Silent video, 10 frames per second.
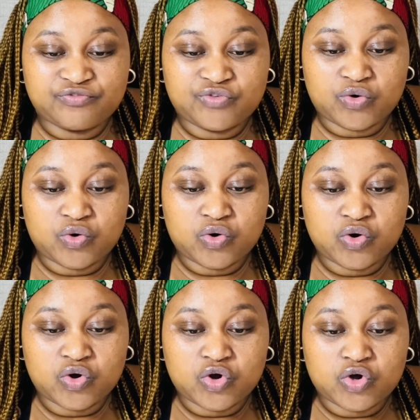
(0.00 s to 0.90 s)

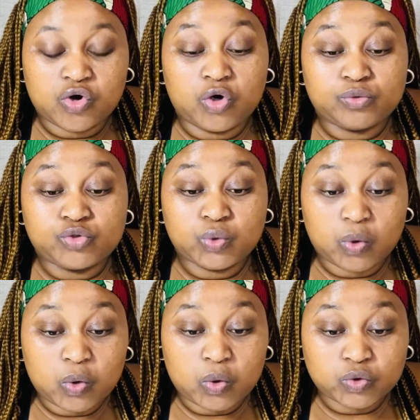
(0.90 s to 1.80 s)

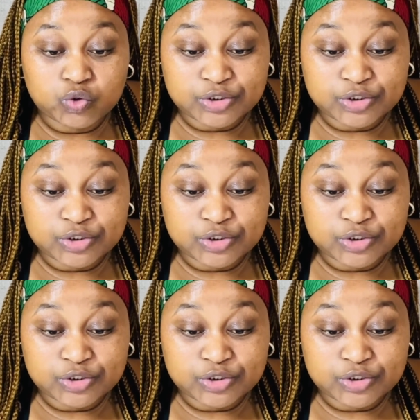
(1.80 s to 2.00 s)
to